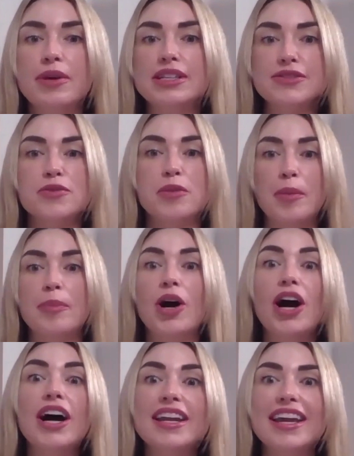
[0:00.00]
best for my
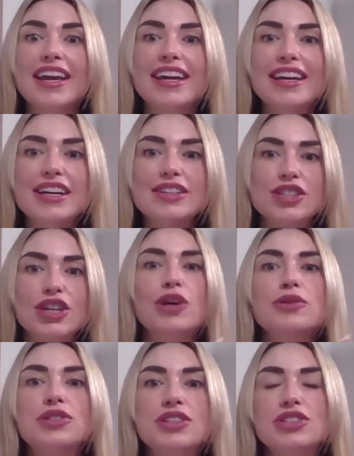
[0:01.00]
body to
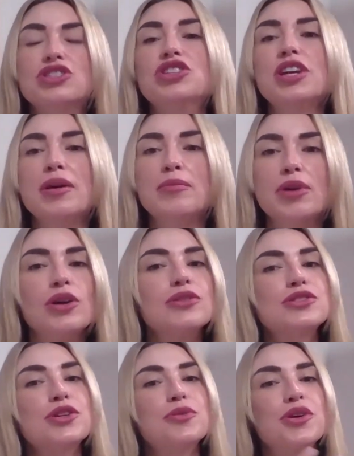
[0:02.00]
go to the gym, but
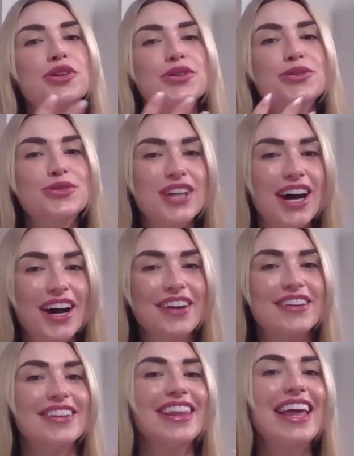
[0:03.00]
also are you
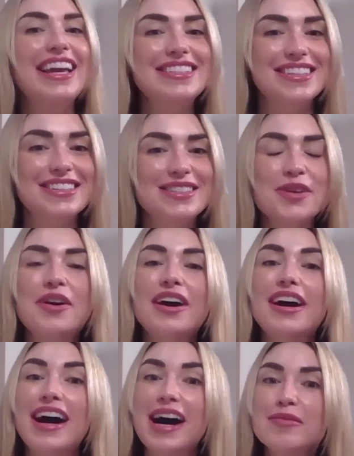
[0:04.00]
tired and lazy? So
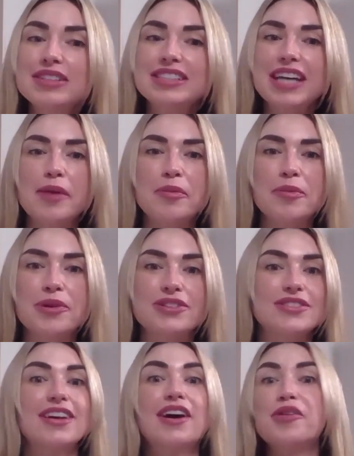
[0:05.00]
I'm the type of
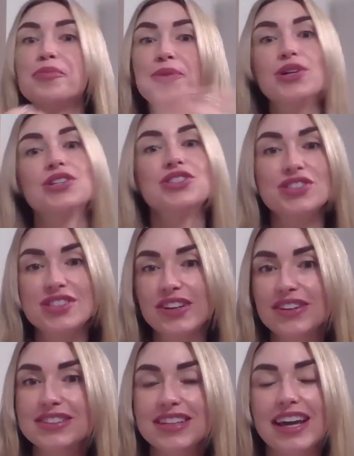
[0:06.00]
person that I'll push
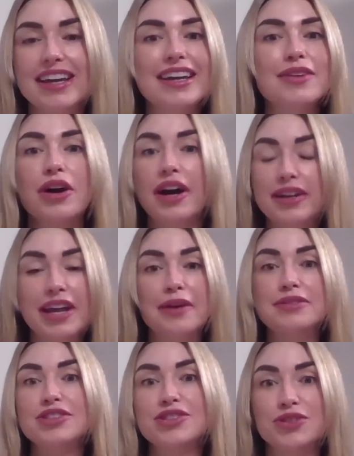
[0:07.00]
until it's like, all right,
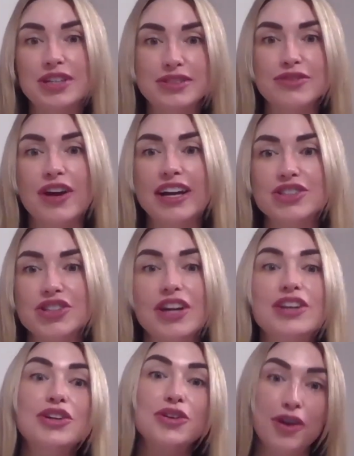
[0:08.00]
now it's a stress fracture
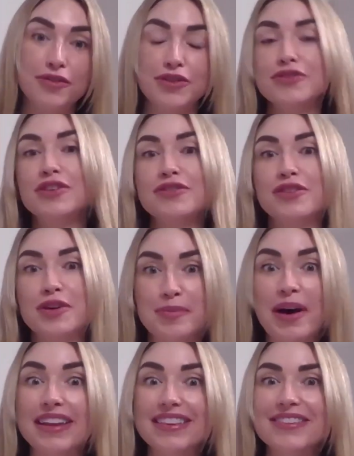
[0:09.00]
and you're off your foot for a
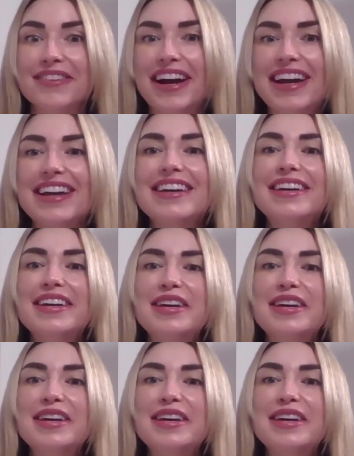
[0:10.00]
month, right?